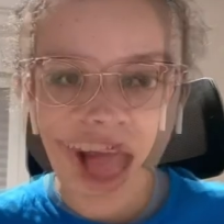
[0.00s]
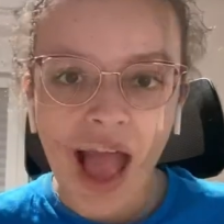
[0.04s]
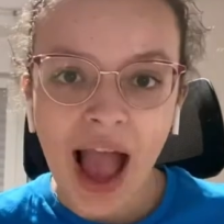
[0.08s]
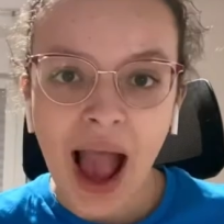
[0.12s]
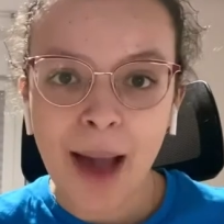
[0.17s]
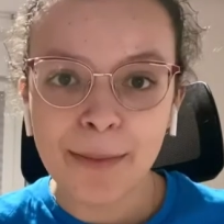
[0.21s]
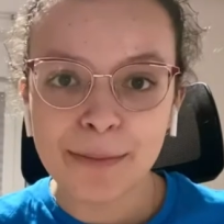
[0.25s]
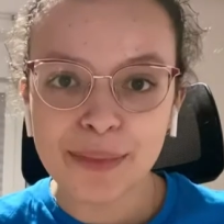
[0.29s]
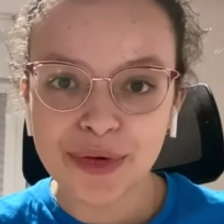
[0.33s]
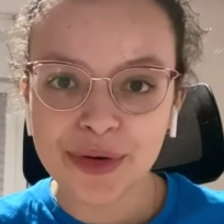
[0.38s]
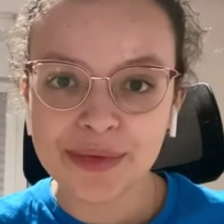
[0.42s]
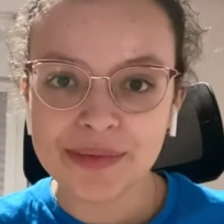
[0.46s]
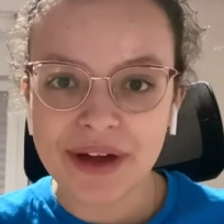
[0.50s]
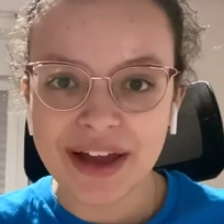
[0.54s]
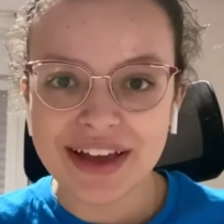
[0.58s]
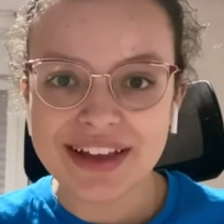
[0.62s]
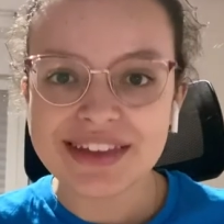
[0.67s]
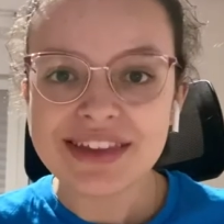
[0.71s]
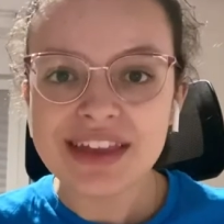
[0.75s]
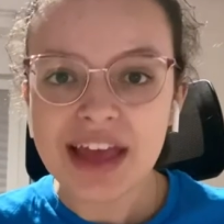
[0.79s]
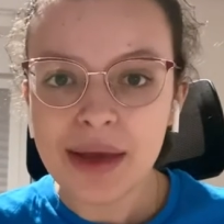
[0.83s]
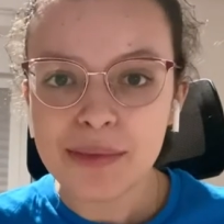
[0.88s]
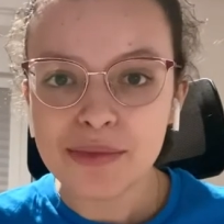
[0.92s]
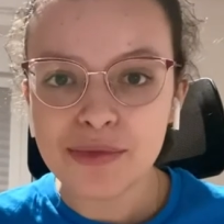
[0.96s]
and provides
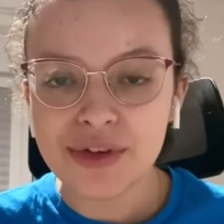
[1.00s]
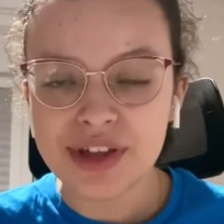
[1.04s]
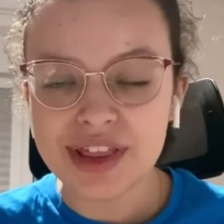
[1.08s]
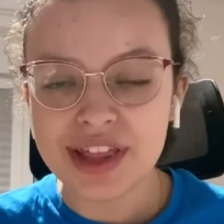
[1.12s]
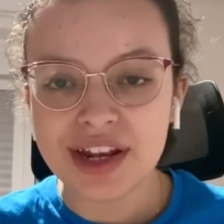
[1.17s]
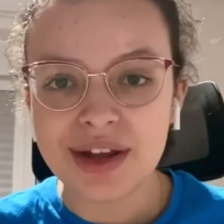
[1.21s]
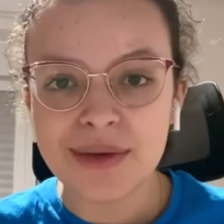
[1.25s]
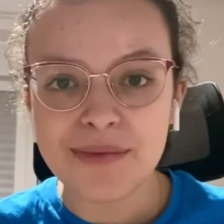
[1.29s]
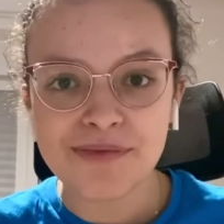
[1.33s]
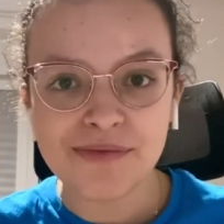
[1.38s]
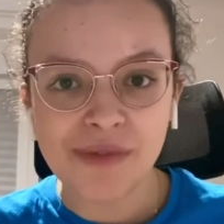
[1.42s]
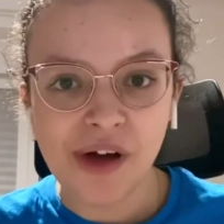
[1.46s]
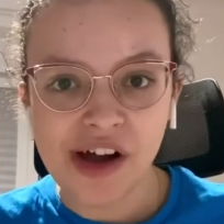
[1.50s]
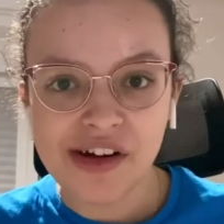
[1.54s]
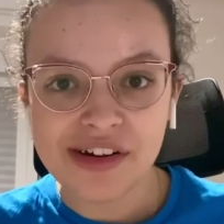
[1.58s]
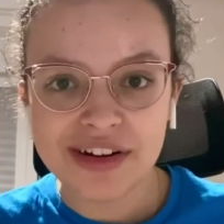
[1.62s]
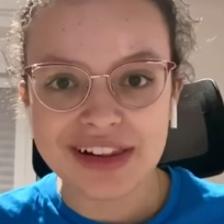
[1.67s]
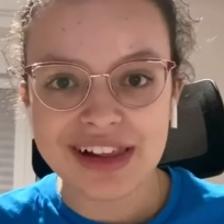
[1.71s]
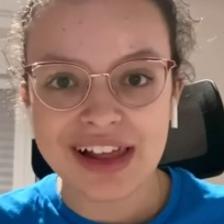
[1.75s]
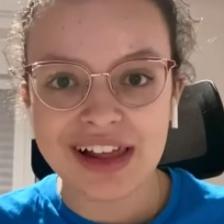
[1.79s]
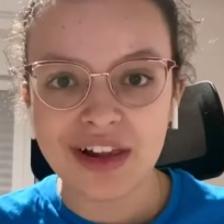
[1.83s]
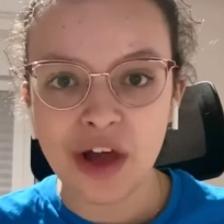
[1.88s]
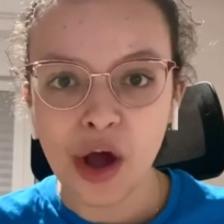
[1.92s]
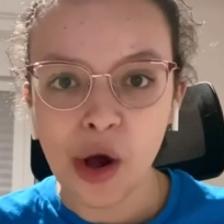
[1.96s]
them with an
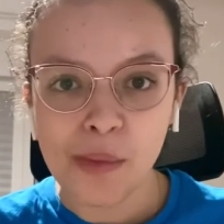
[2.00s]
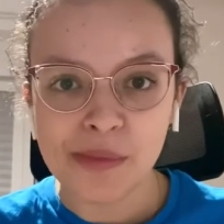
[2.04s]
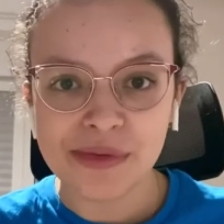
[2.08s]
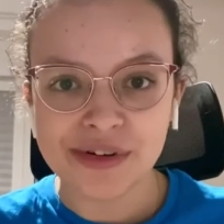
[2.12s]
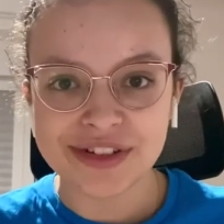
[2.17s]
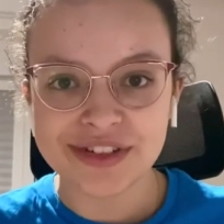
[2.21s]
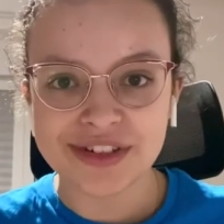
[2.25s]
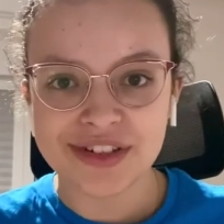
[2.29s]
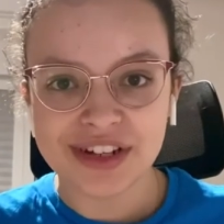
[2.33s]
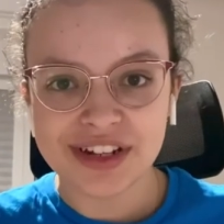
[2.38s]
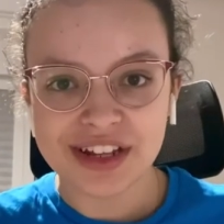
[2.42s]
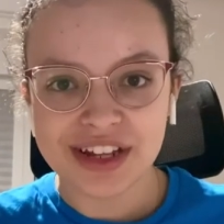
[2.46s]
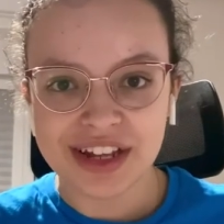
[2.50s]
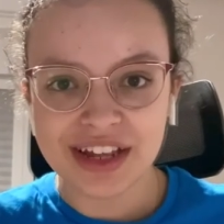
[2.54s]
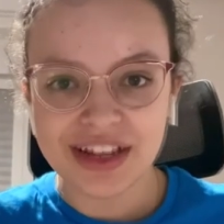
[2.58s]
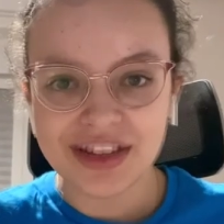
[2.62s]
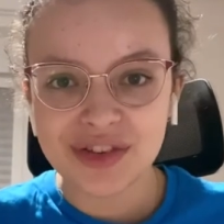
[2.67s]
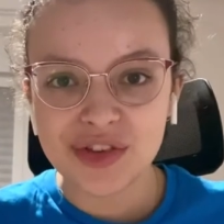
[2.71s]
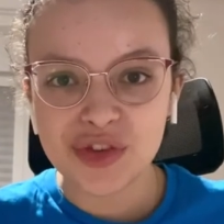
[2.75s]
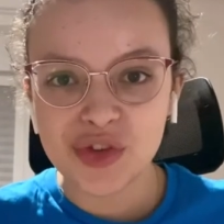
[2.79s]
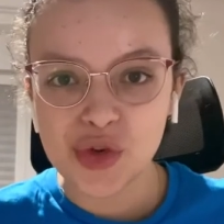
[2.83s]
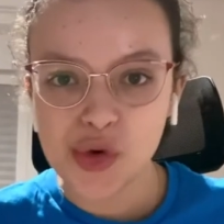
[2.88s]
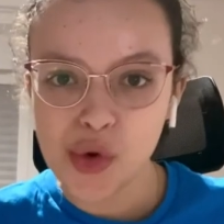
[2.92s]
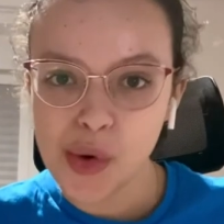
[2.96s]
unparalleled opportunity
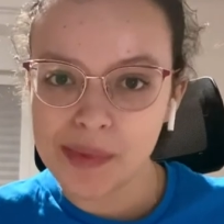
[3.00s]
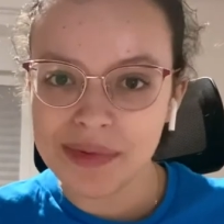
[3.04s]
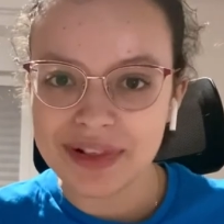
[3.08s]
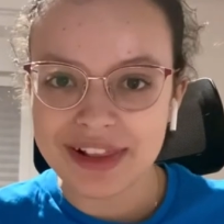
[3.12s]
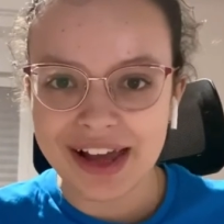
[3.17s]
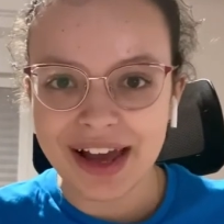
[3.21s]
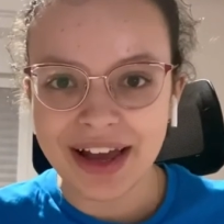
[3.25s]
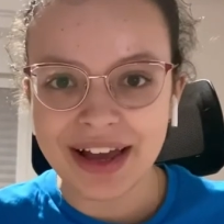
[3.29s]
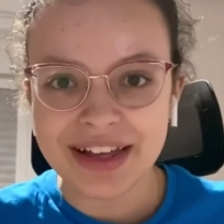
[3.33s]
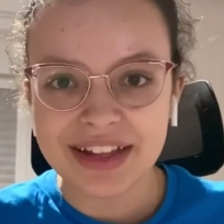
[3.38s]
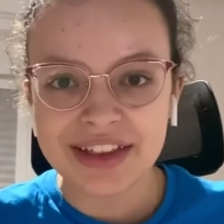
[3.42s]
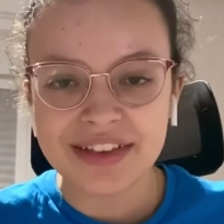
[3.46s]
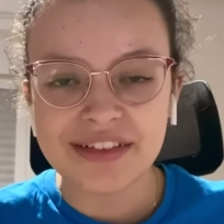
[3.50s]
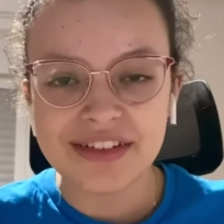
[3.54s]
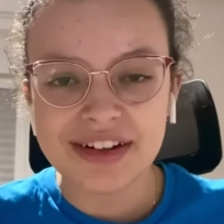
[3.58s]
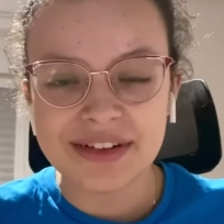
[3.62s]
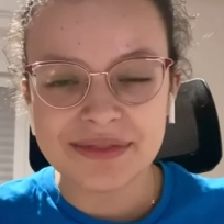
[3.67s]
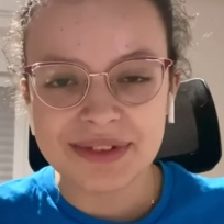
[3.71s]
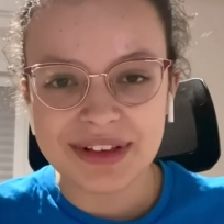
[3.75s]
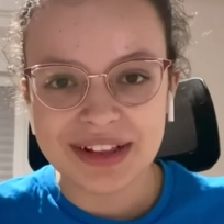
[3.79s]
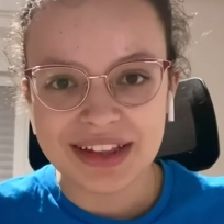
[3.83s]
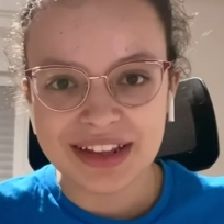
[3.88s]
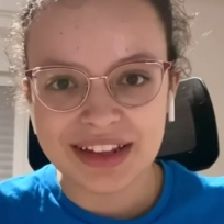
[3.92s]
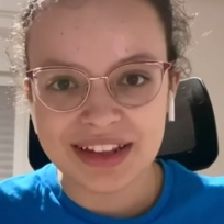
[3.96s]
to apply their
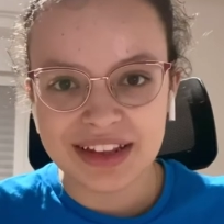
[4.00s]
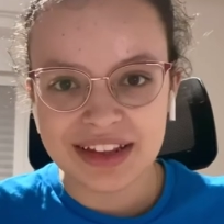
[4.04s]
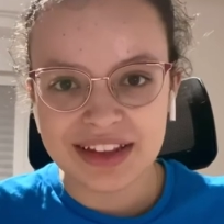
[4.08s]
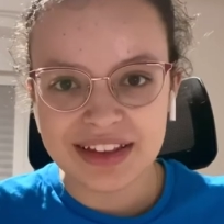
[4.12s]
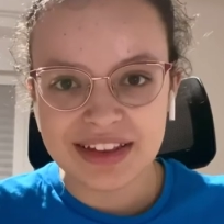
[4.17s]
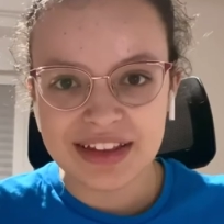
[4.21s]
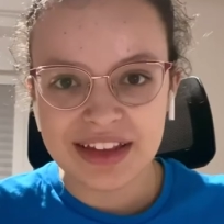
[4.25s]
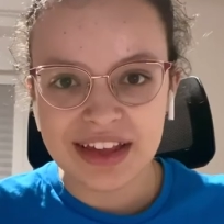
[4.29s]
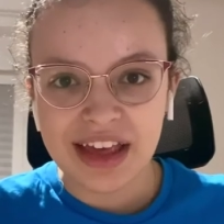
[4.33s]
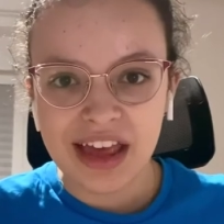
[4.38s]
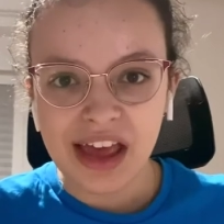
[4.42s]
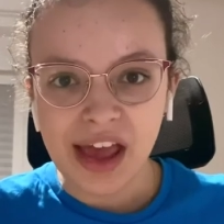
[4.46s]
abilities